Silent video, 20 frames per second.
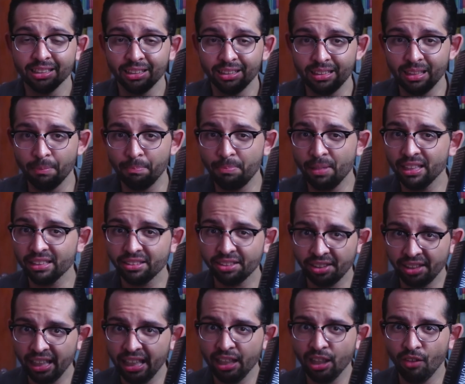the best
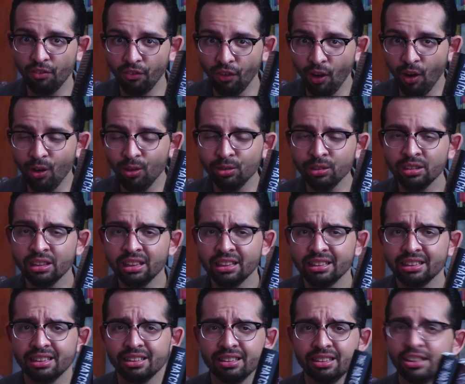thing of all,
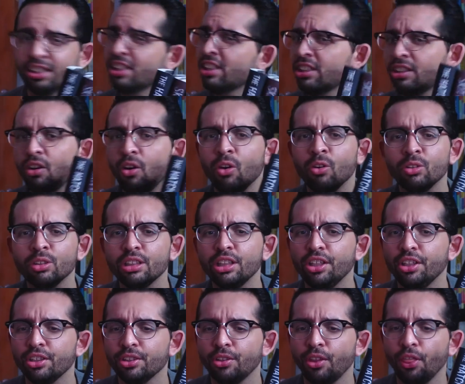there are only